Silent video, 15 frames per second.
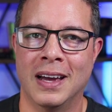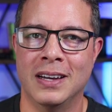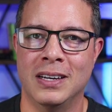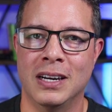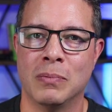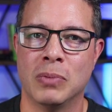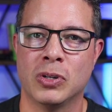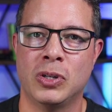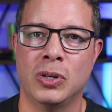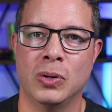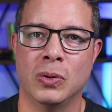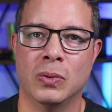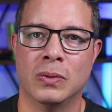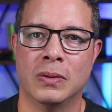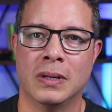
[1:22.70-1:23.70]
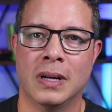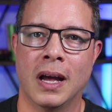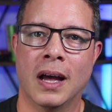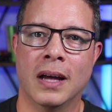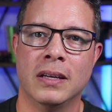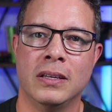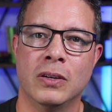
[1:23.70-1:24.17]
Number two,
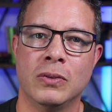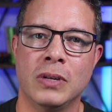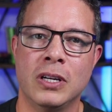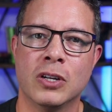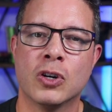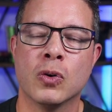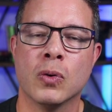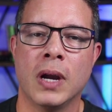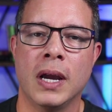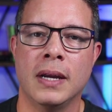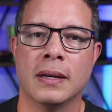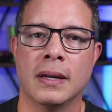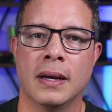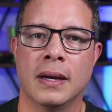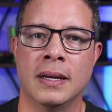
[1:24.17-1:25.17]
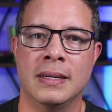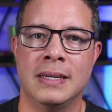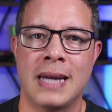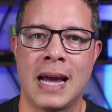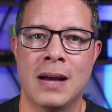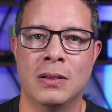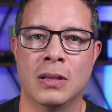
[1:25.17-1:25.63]
you'll need to create and
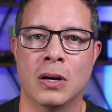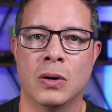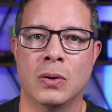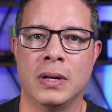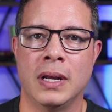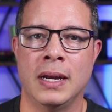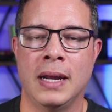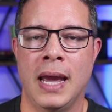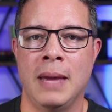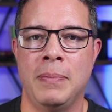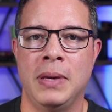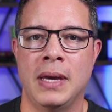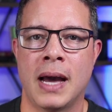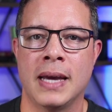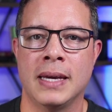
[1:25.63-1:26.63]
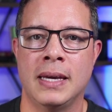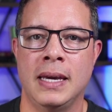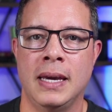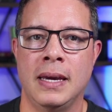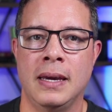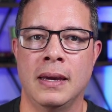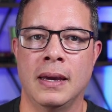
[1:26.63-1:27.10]
download an API
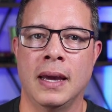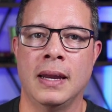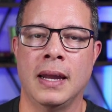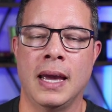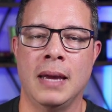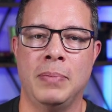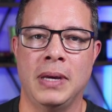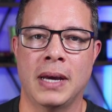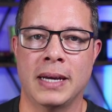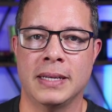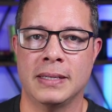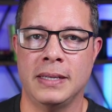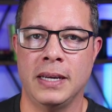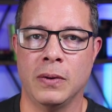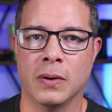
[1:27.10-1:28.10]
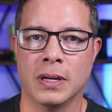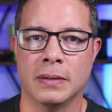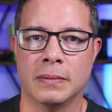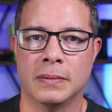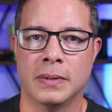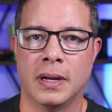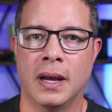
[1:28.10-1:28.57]
key and API secret.
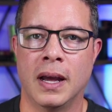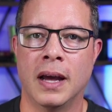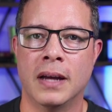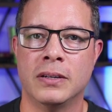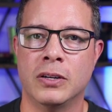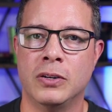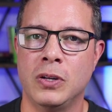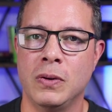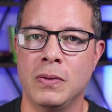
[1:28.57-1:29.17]
To do